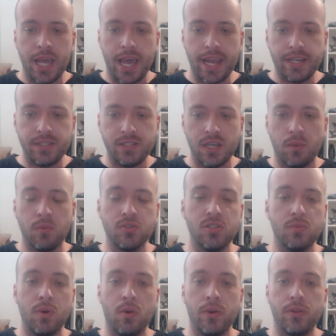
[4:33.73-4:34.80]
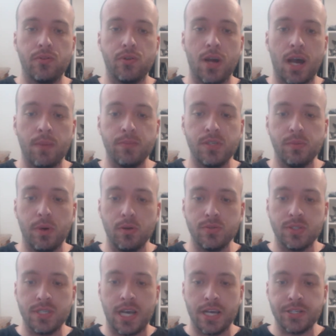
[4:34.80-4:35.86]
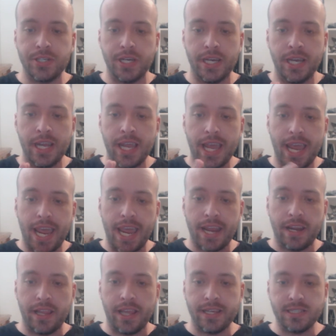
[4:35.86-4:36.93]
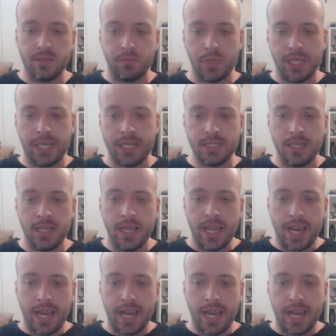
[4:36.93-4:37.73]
a double Samoan drop to both Sasha and Alexa Bliss,